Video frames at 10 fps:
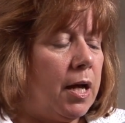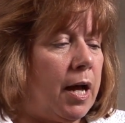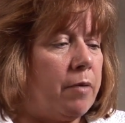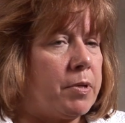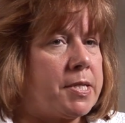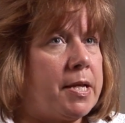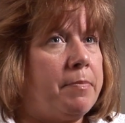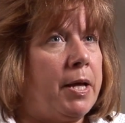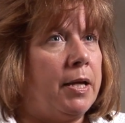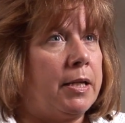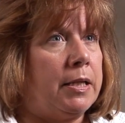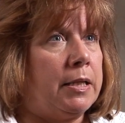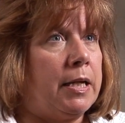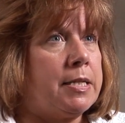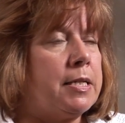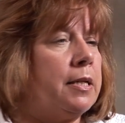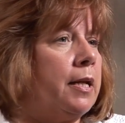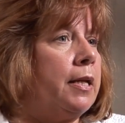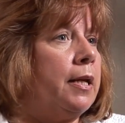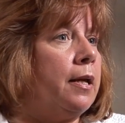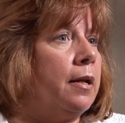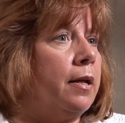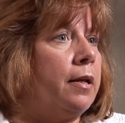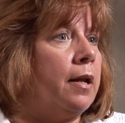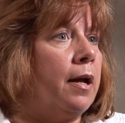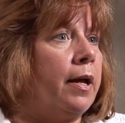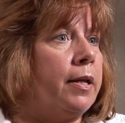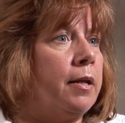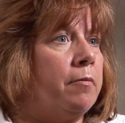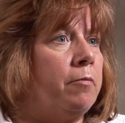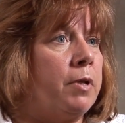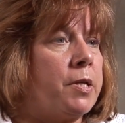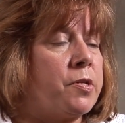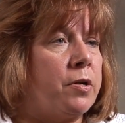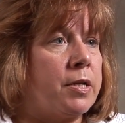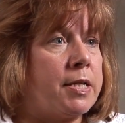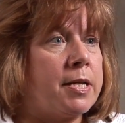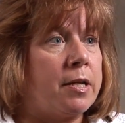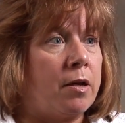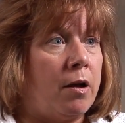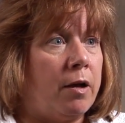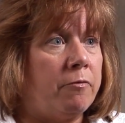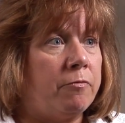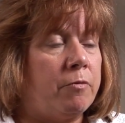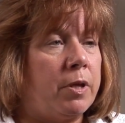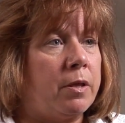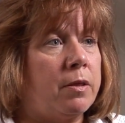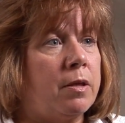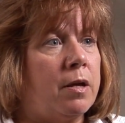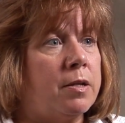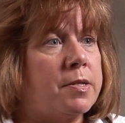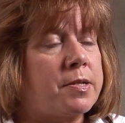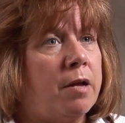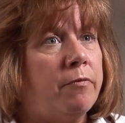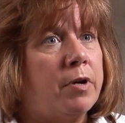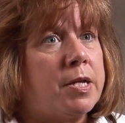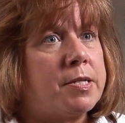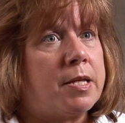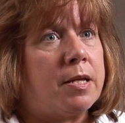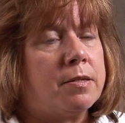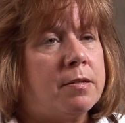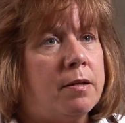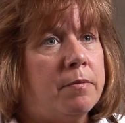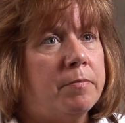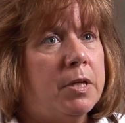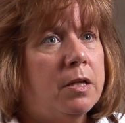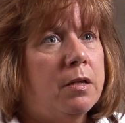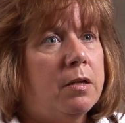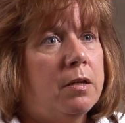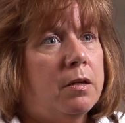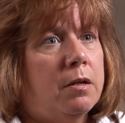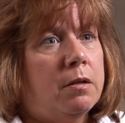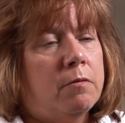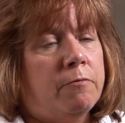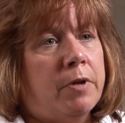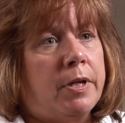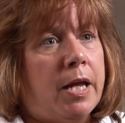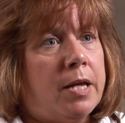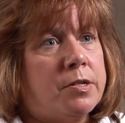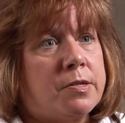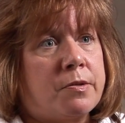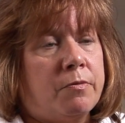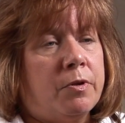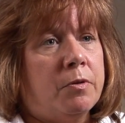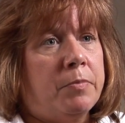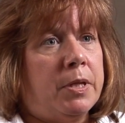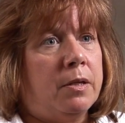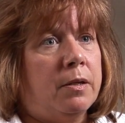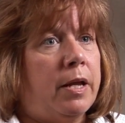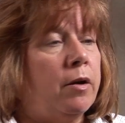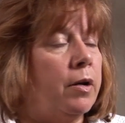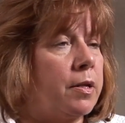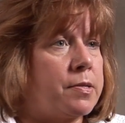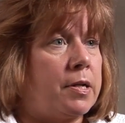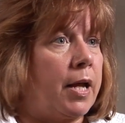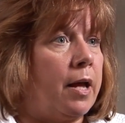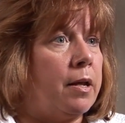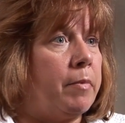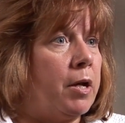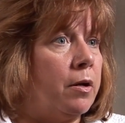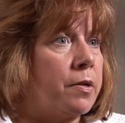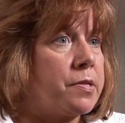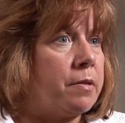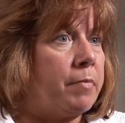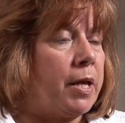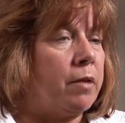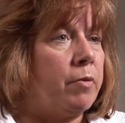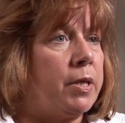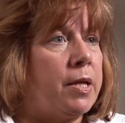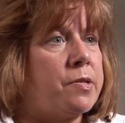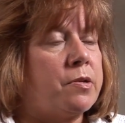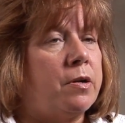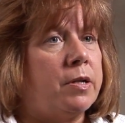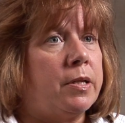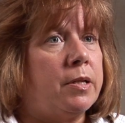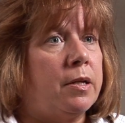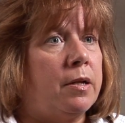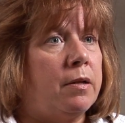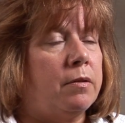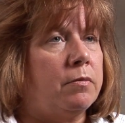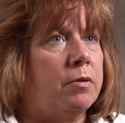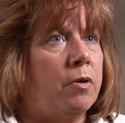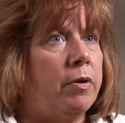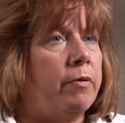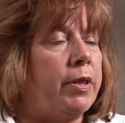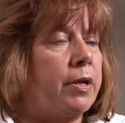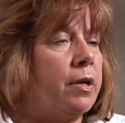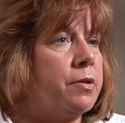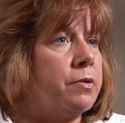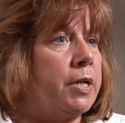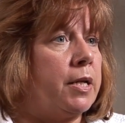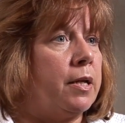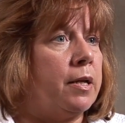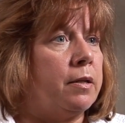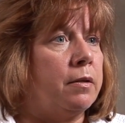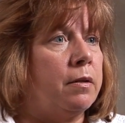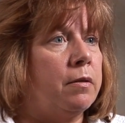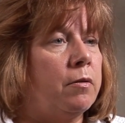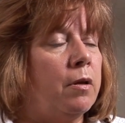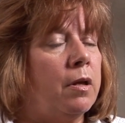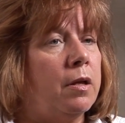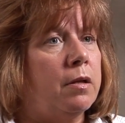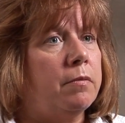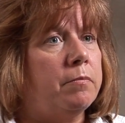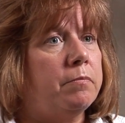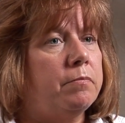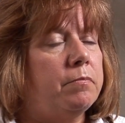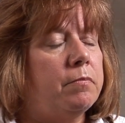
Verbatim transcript: I would say back in 1998 99, it really started to take off with uh, discoveries that um, Fred Gage's group and Eriksson, a guy named Eriksson, made when they started uh, going around the country and um,